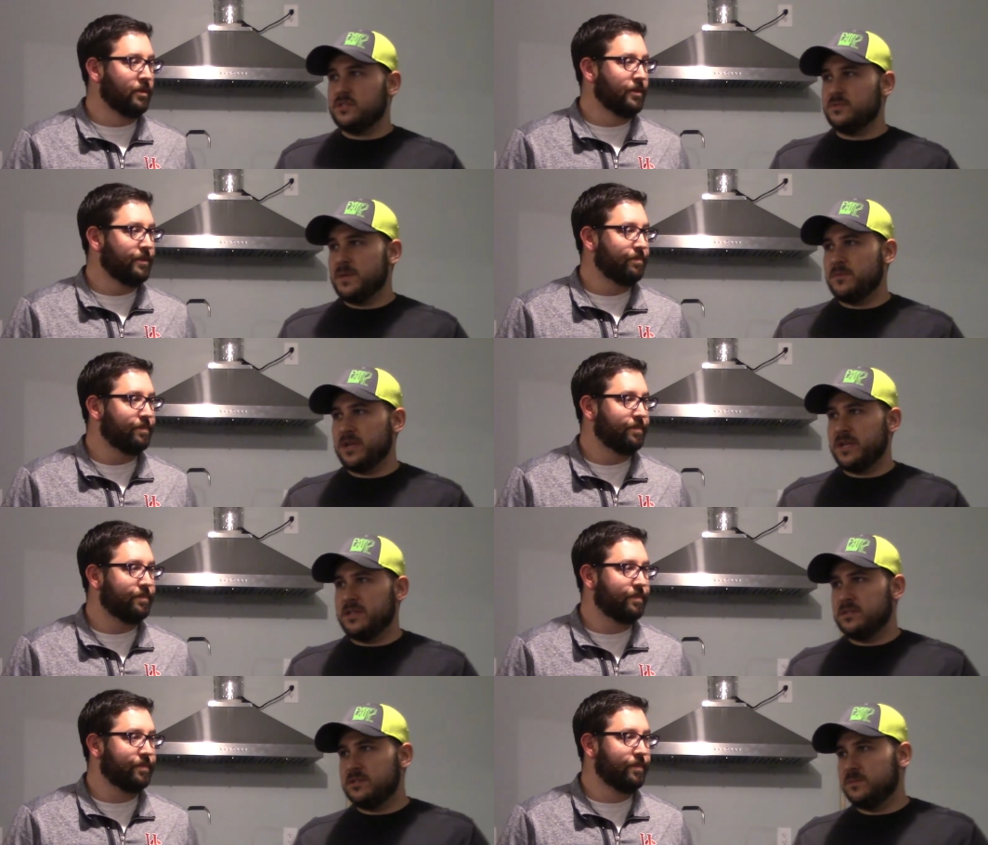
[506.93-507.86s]
Speaker 1: So maybe we're
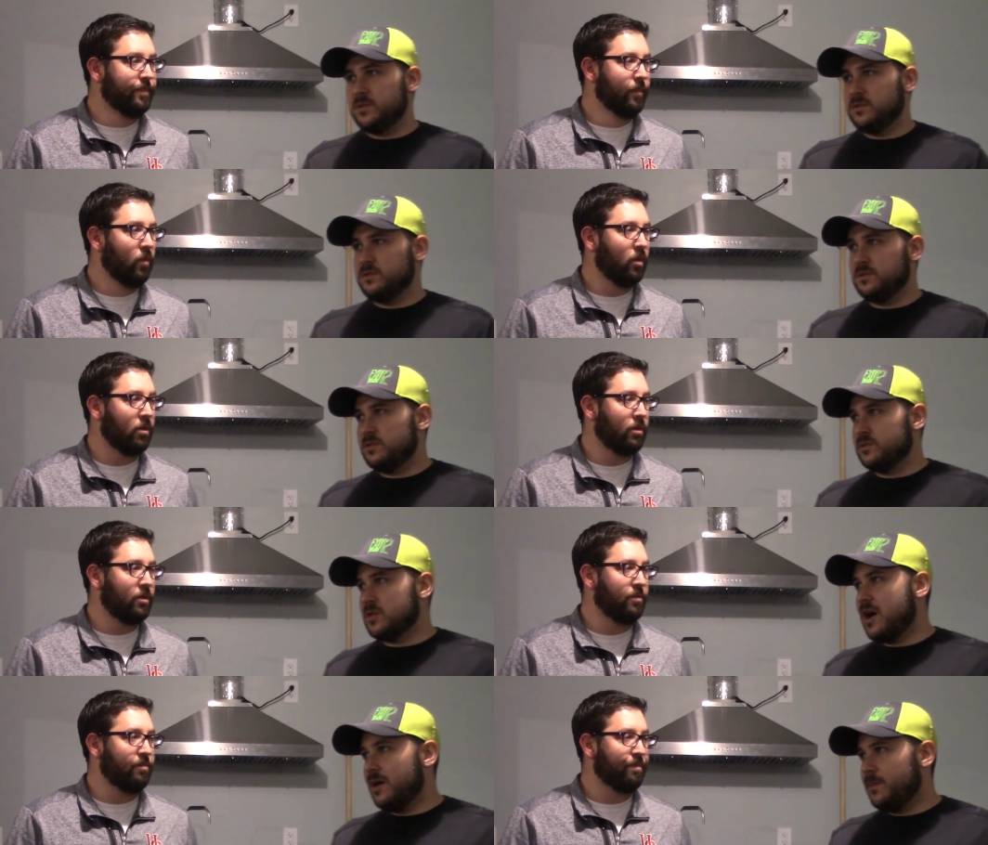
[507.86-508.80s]
getting some those,
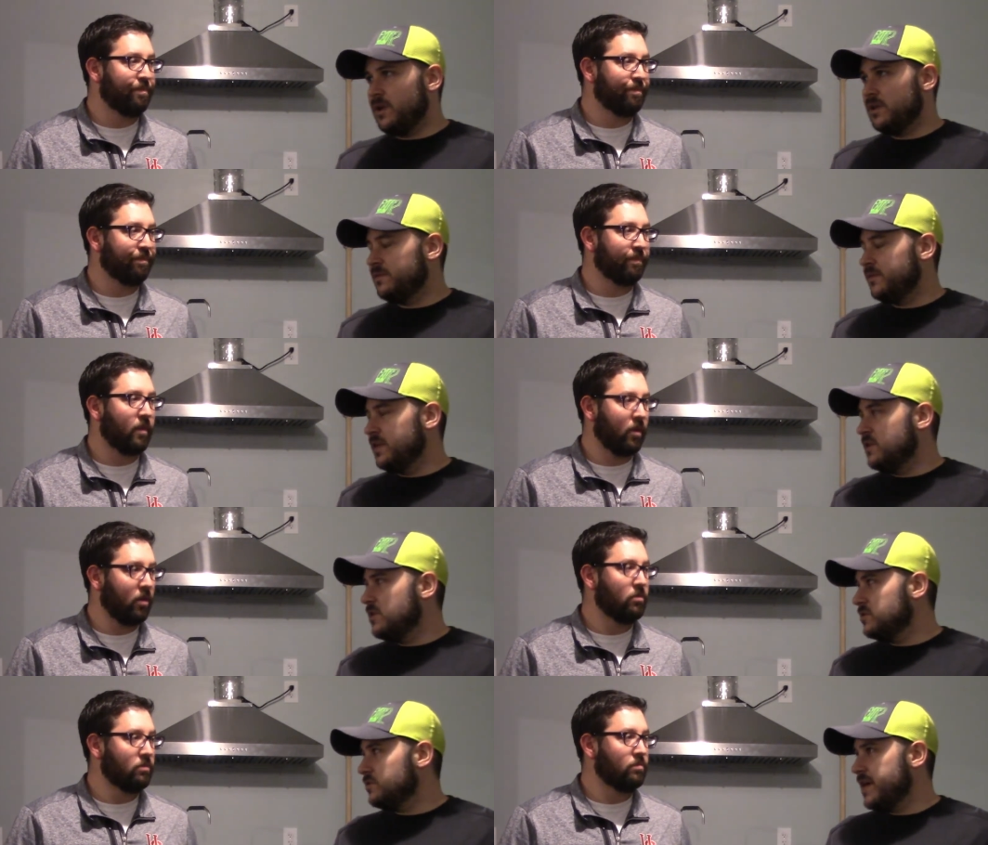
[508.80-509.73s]
those hot
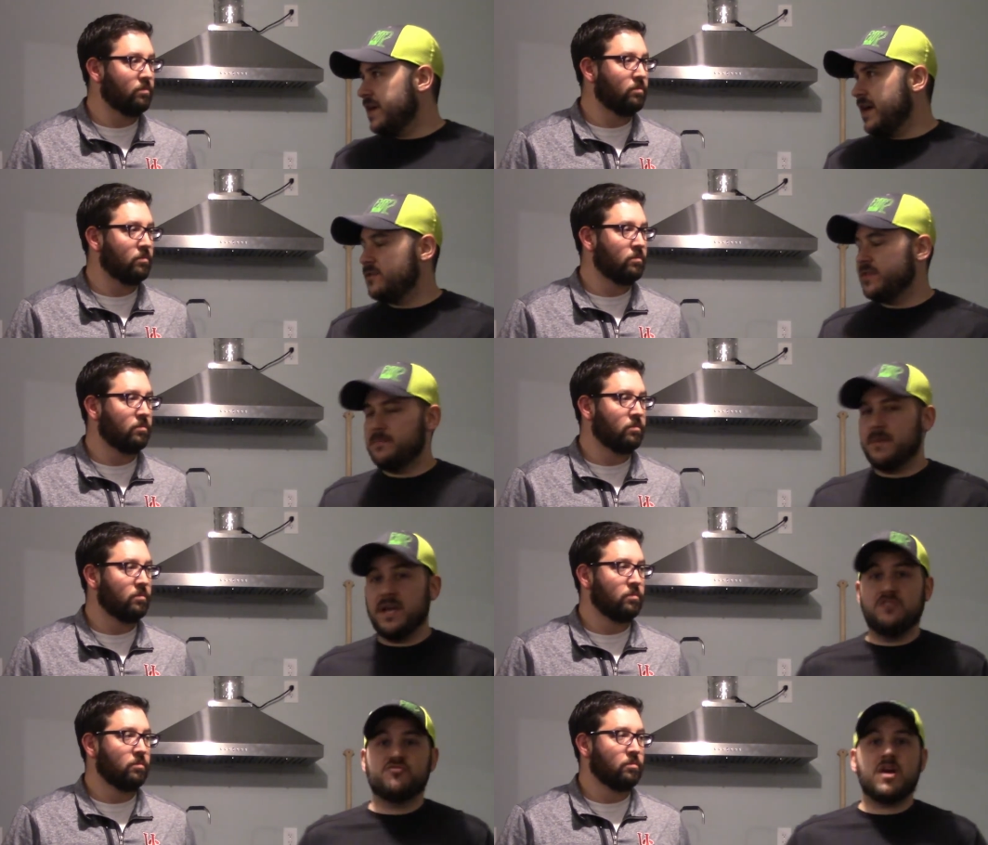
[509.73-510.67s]
polyphenols right now that
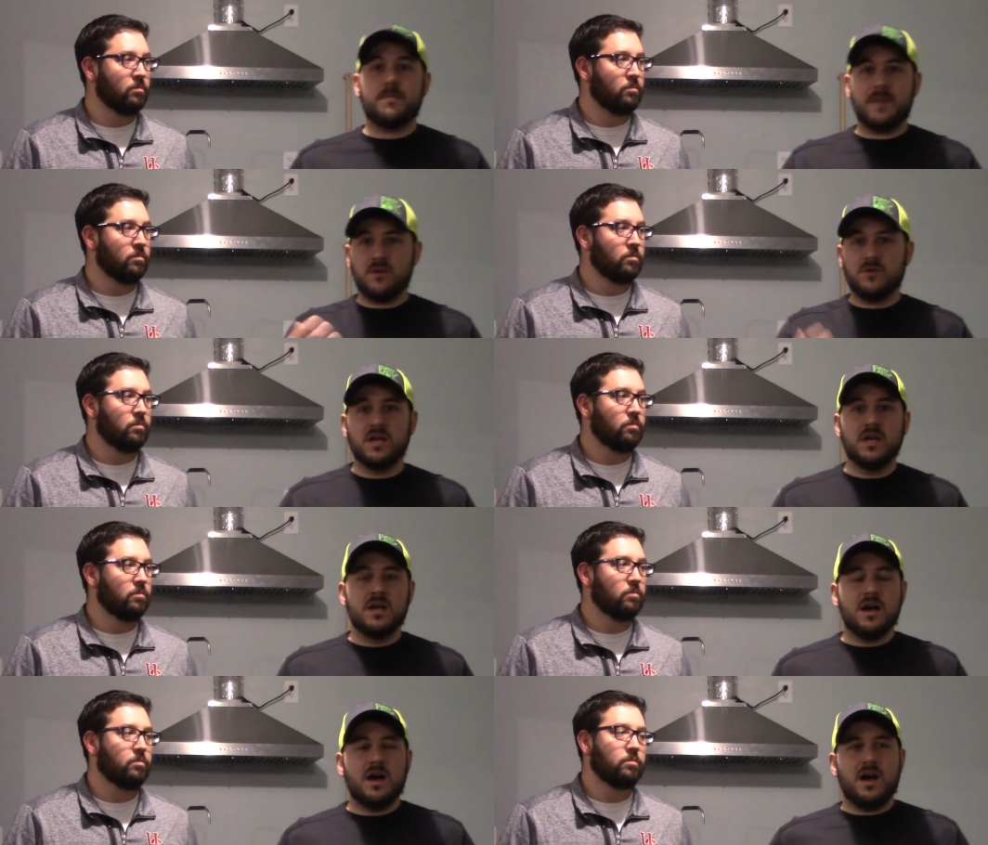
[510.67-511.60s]
might drop out.
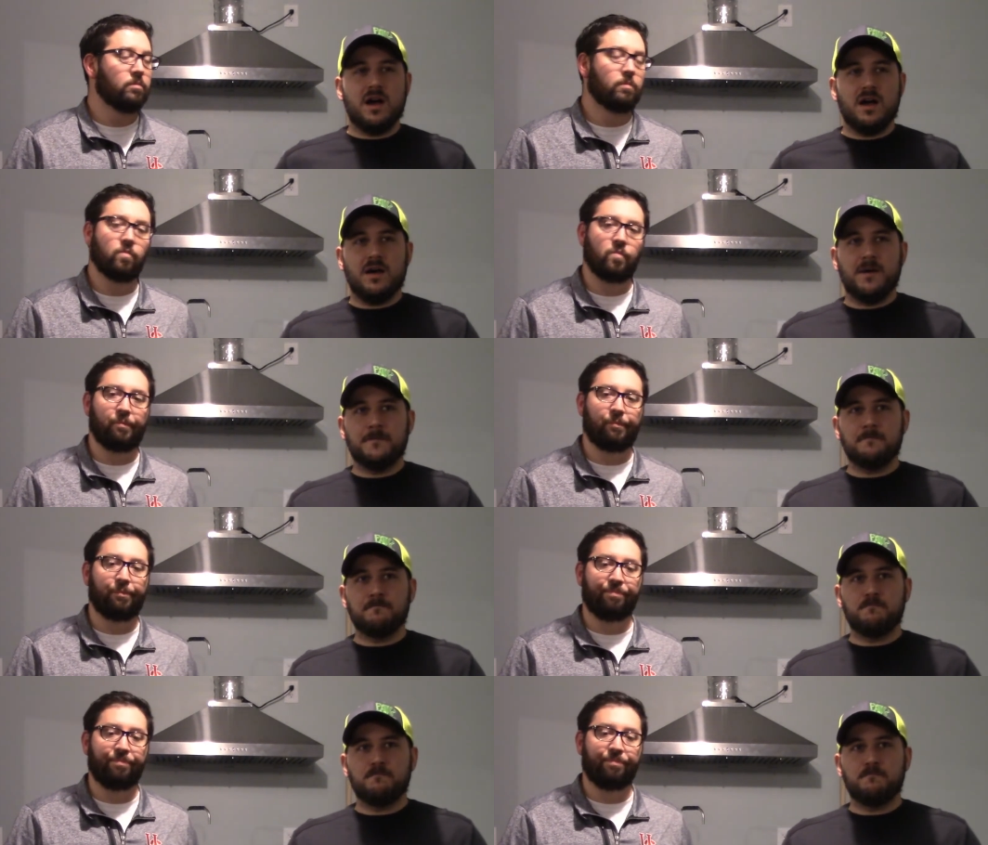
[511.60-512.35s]
Um,